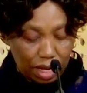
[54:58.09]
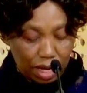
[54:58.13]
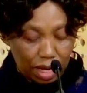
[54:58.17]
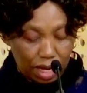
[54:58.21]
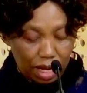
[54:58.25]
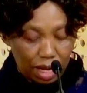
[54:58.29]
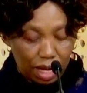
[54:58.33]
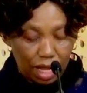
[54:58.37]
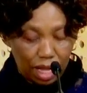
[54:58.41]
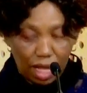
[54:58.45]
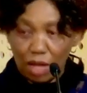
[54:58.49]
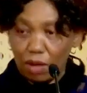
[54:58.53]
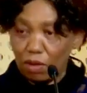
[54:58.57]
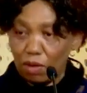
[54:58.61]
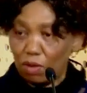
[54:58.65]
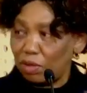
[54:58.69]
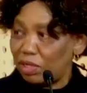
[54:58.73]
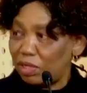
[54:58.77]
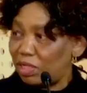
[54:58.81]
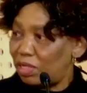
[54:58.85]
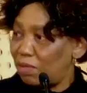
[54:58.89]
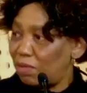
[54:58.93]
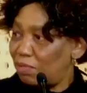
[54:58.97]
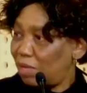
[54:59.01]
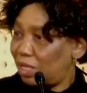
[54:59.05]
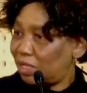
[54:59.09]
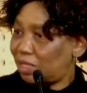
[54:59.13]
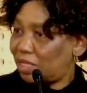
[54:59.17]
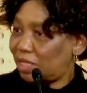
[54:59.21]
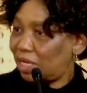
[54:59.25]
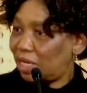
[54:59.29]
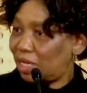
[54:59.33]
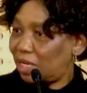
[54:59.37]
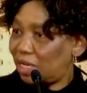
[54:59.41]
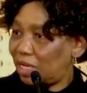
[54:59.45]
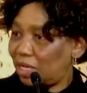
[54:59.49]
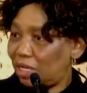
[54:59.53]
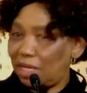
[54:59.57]
Now on the
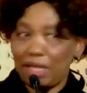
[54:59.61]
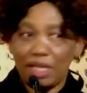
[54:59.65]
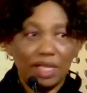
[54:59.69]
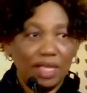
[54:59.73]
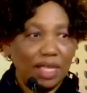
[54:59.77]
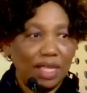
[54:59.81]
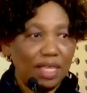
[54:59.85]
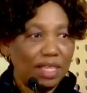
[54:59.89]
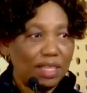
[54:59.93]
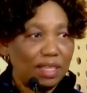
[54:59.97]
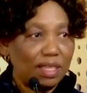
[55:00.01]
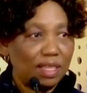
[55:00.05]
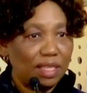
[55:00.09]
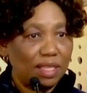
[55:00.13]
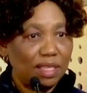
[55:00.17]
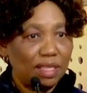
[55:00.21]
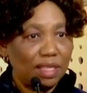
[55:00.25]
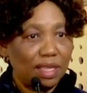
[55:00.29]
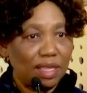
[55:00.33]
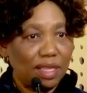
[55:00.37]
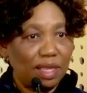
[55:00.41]
matter, I guess the